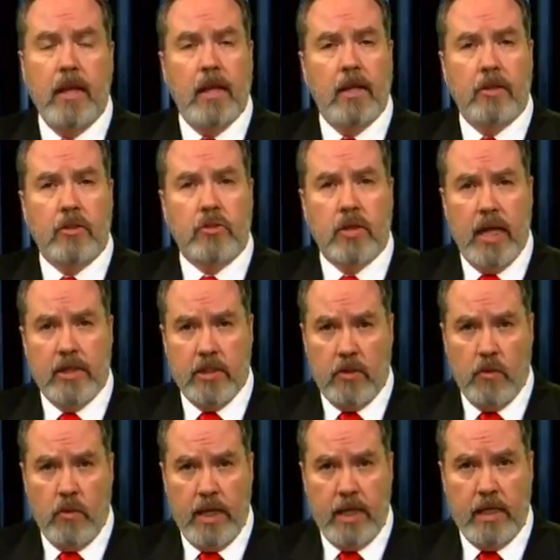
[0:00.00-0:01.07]
and the
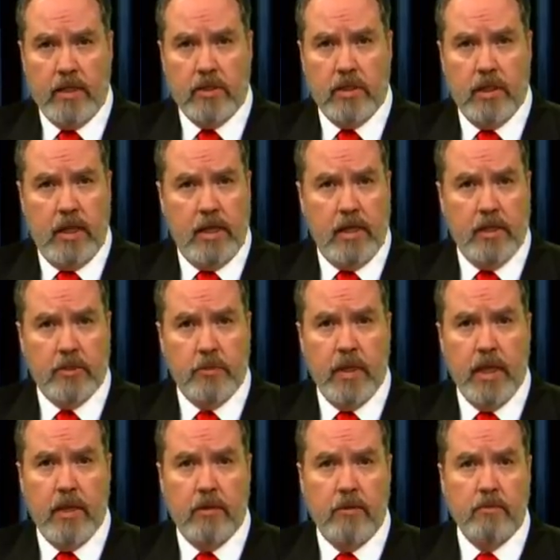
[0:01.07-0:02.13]
tragic ways that it is
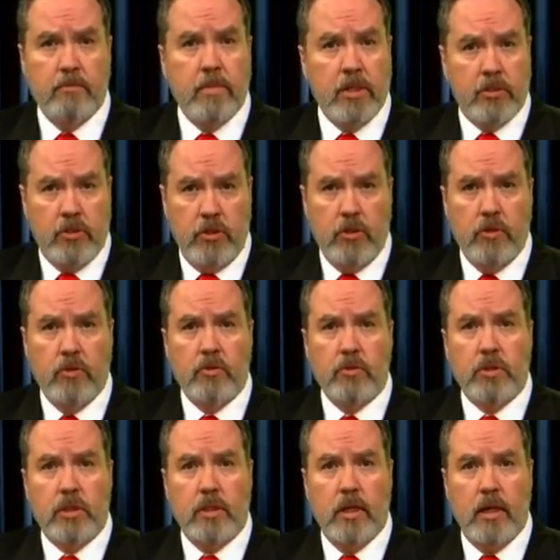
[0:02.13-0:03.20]
being
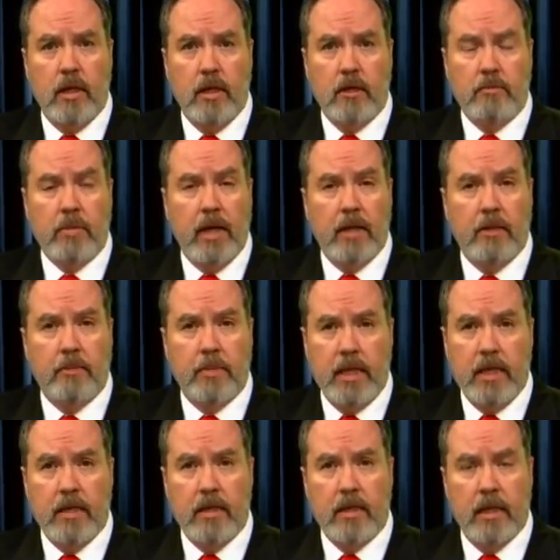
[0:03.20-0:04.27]
misused by the
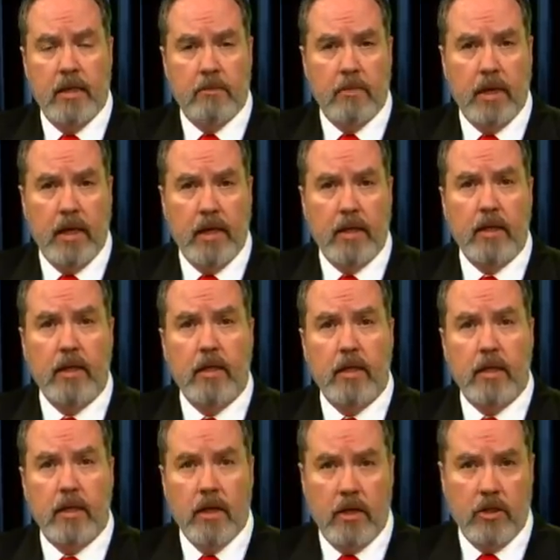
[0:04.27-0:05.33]
media and by
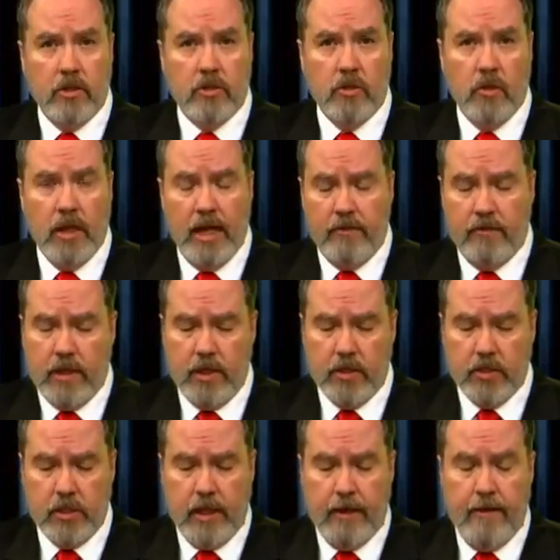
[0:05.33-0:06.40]
gun control
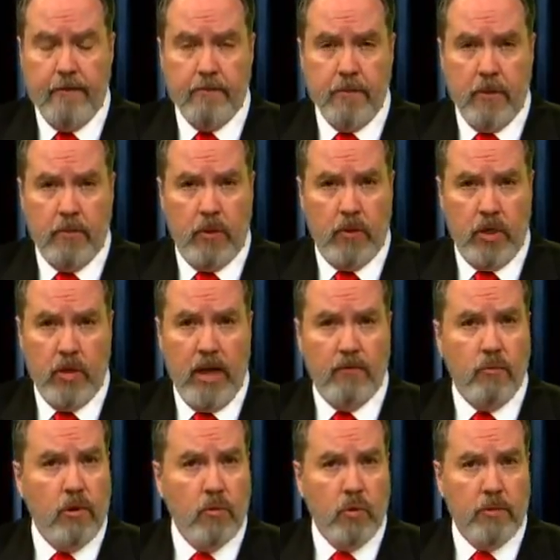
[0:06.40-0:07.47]
advocates. But we do
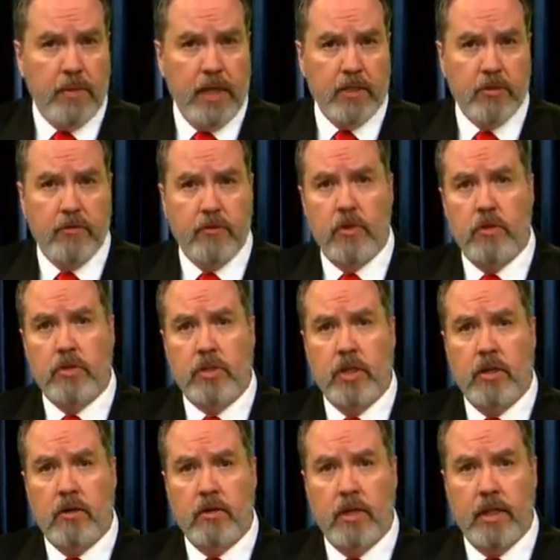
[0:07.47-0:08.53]
have one more piece of news
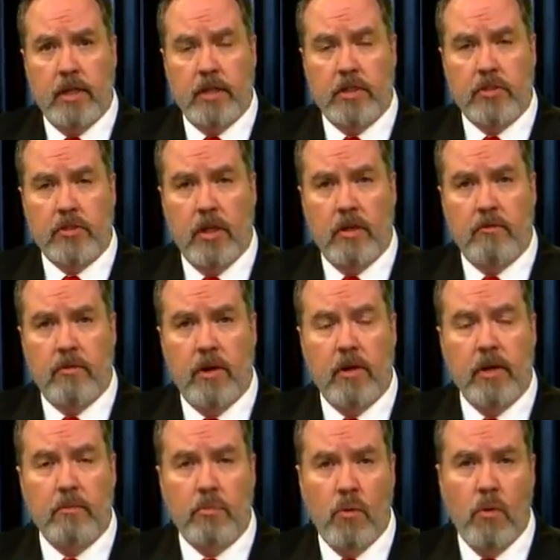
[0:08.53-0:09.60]
here that is
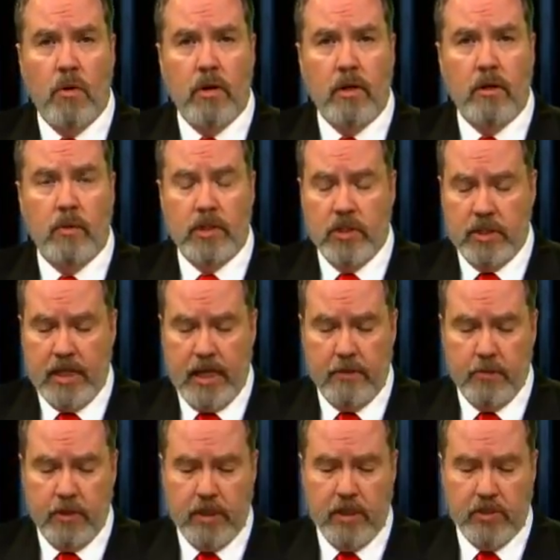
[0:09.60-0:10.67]
very important. We just had
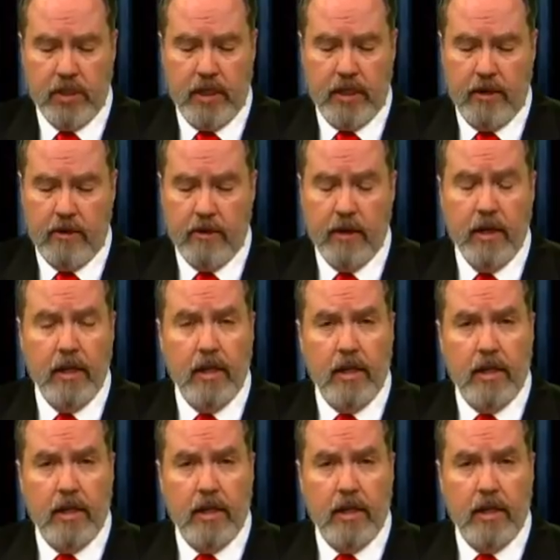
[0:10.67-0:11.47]
to put this in here.